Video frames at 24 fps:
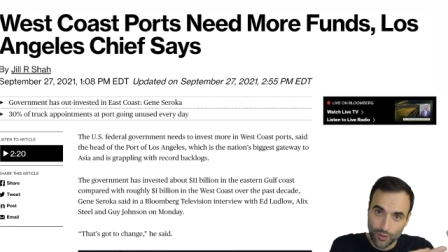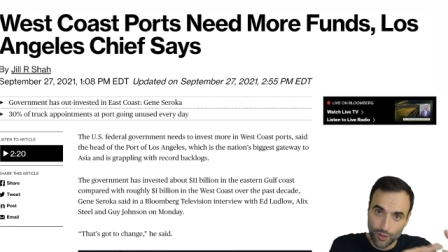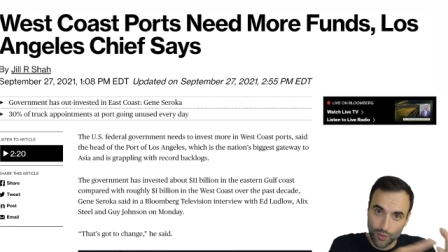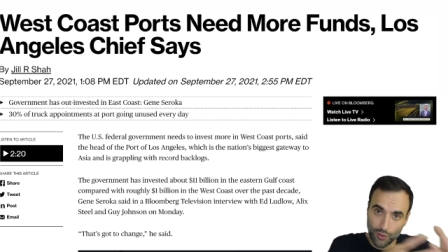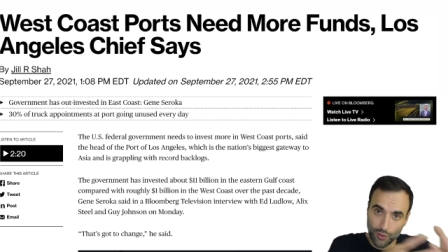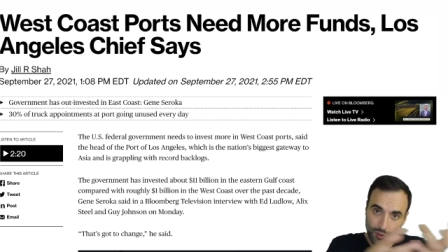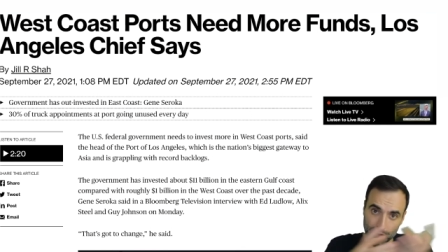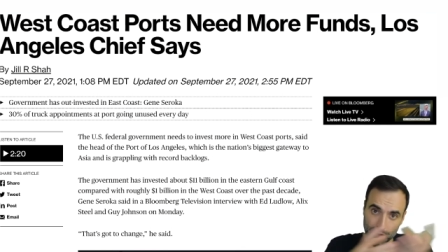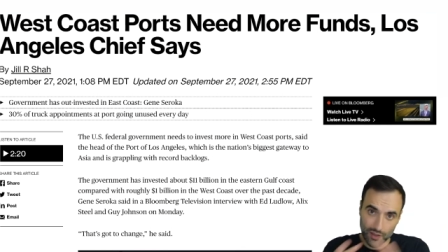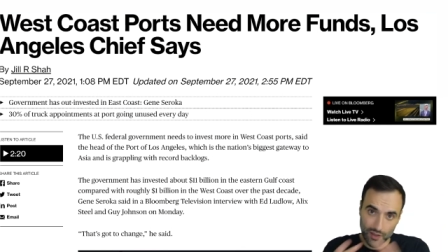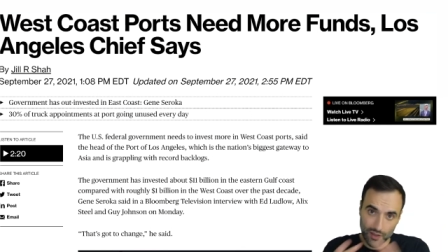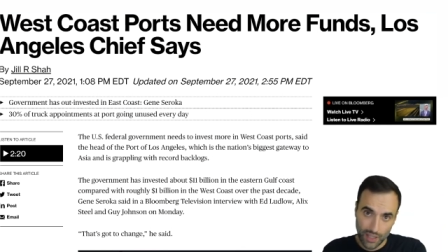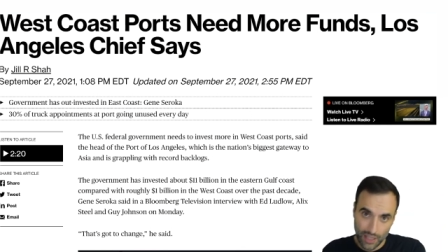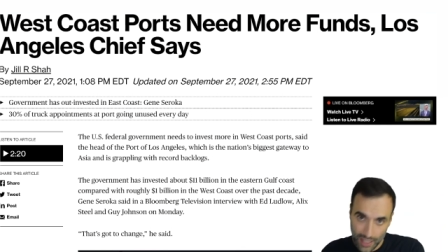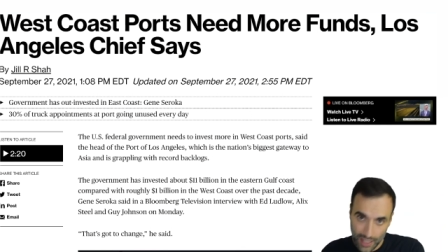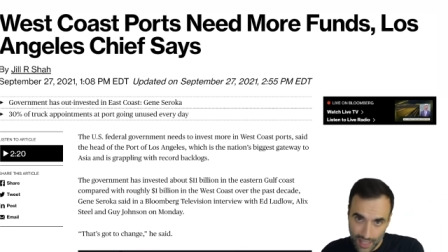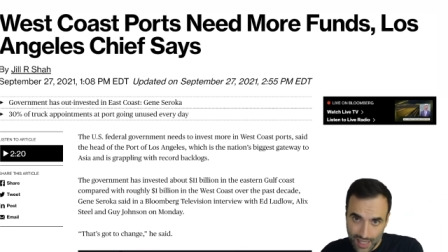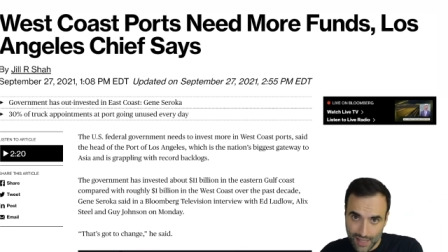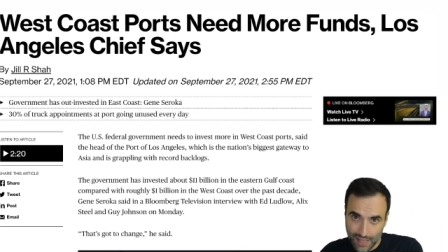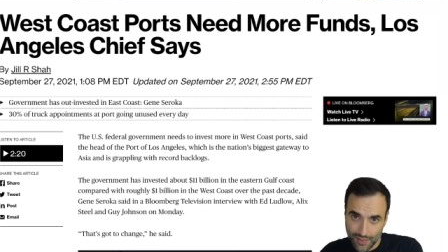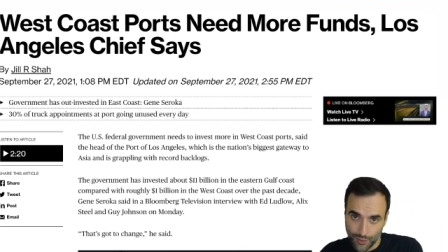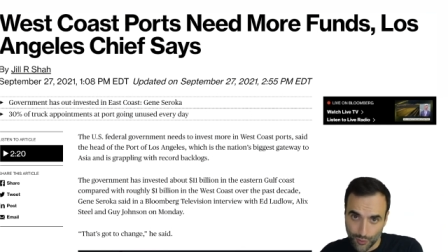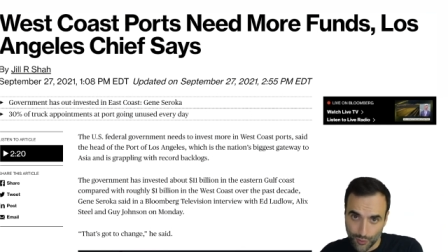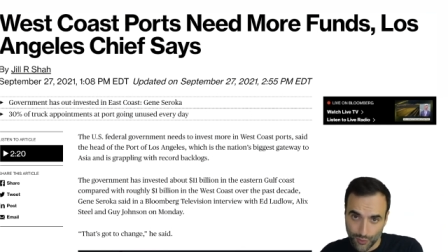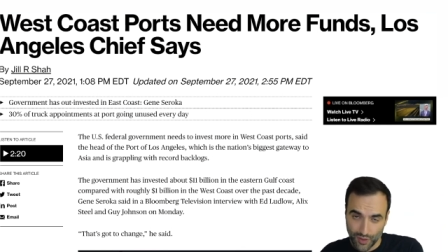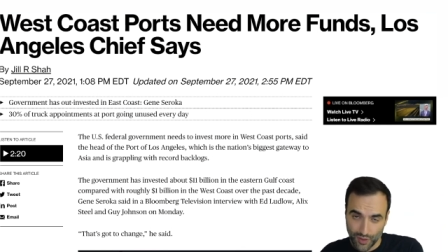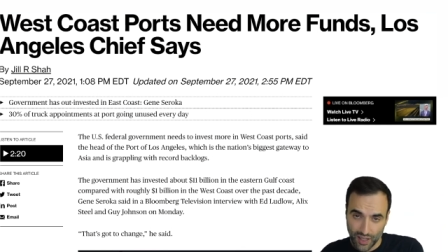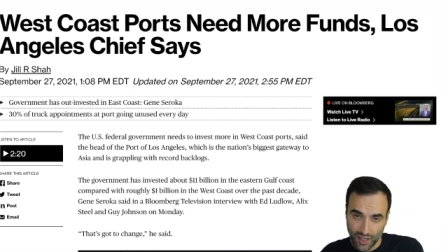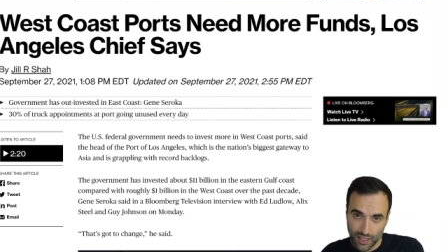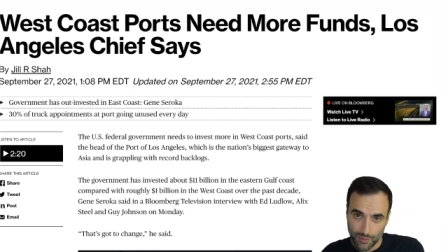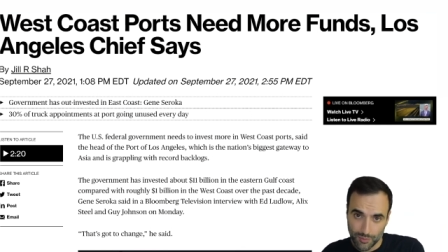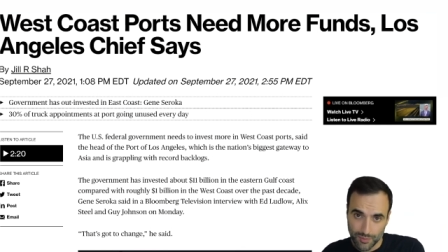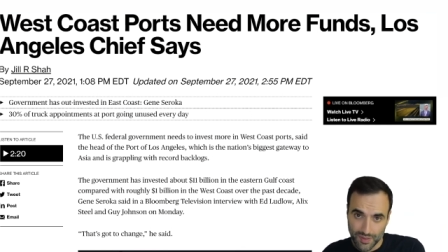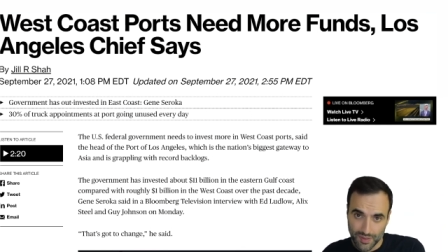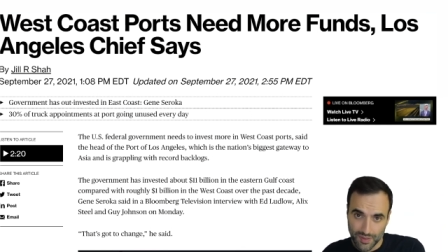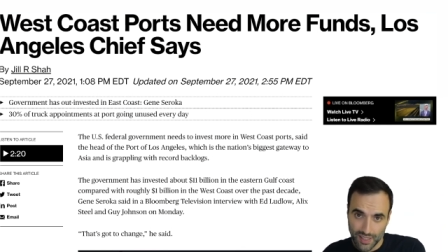those in, those
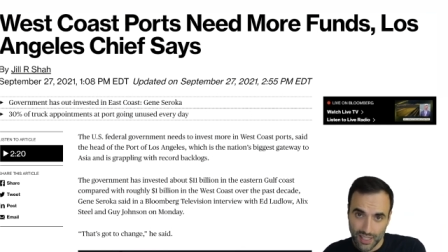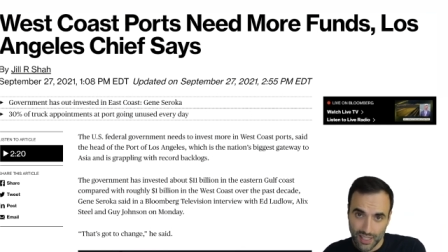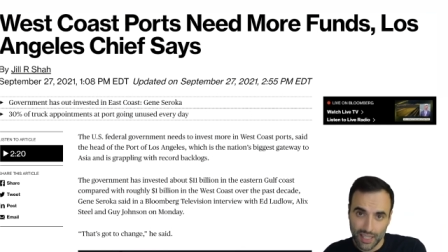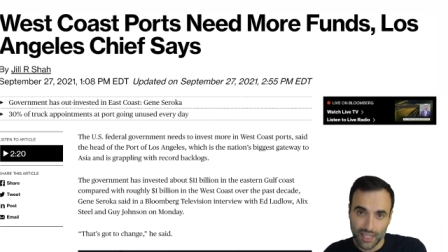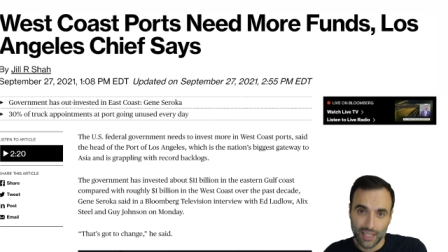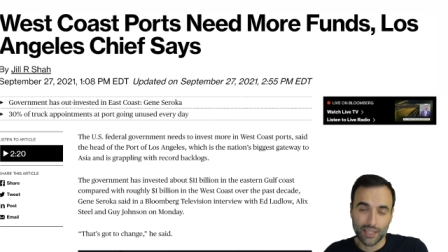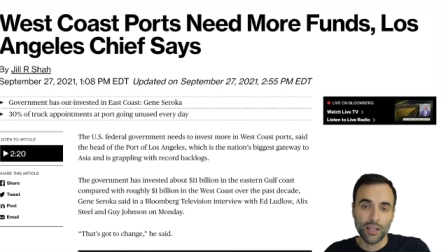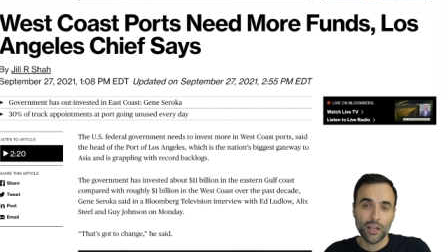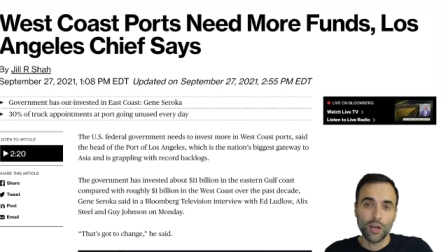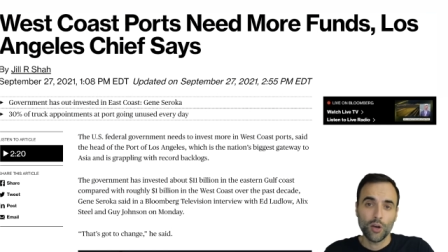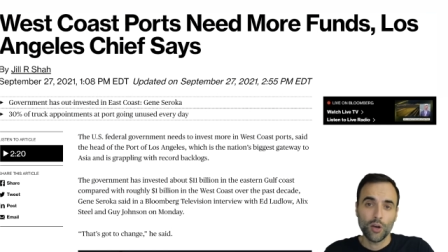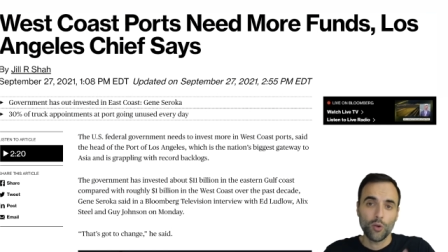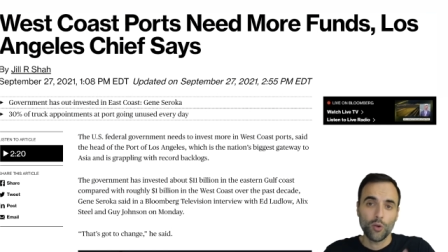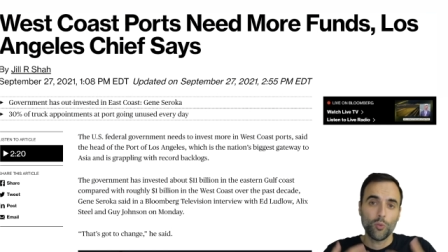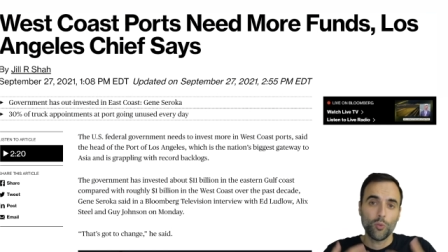items in,